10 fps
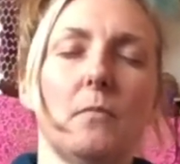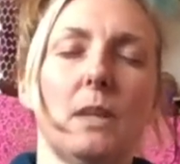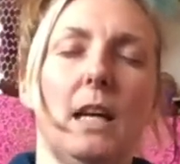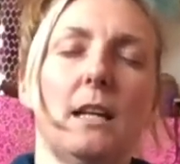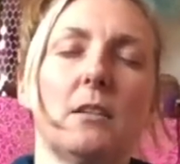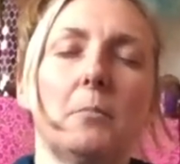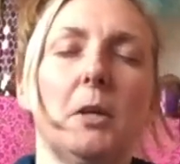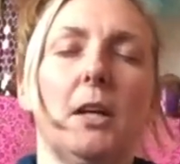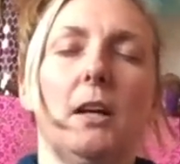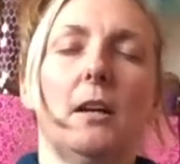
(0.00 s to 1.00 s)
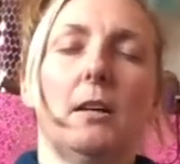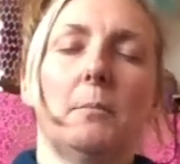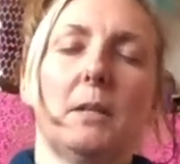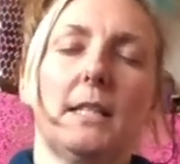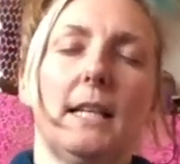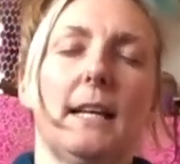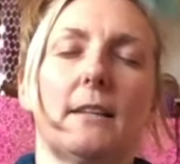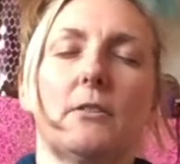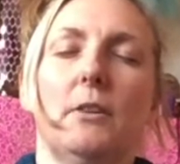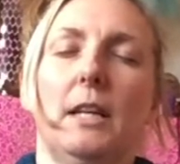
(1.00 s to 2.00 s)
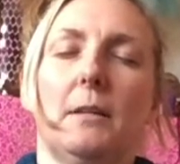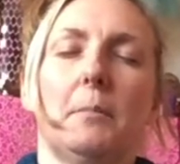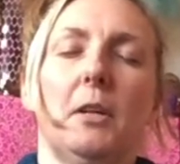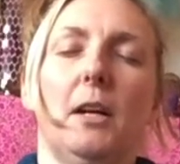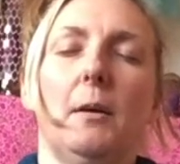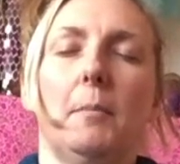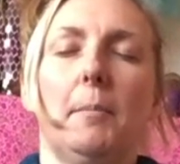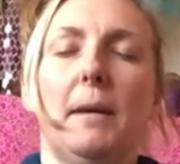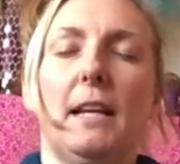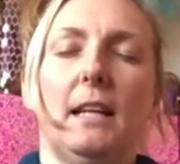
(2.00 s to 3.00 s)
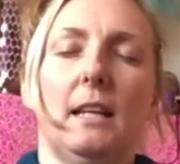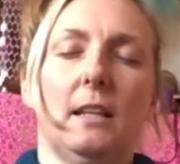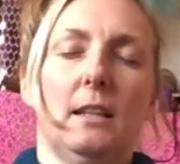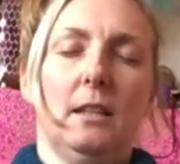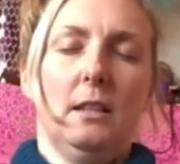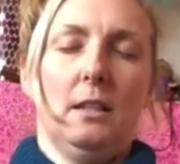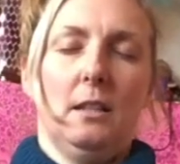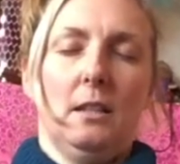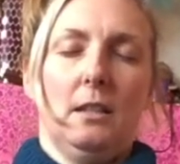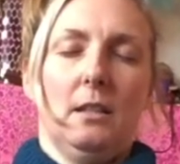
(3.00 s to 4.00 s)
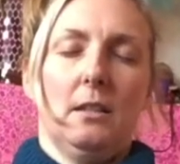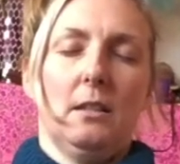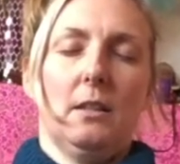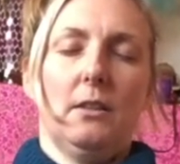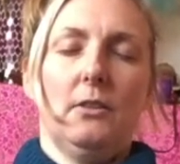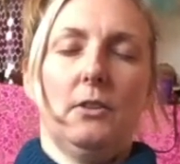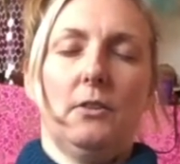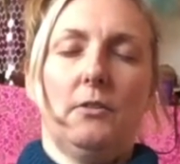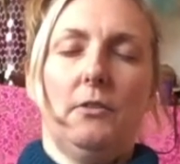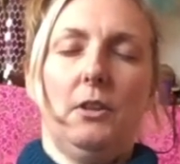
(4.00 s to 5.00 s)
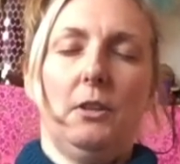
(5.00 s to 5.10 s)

Hand on my heart and my sex, or hand on my heart and my belly, so I can just feel.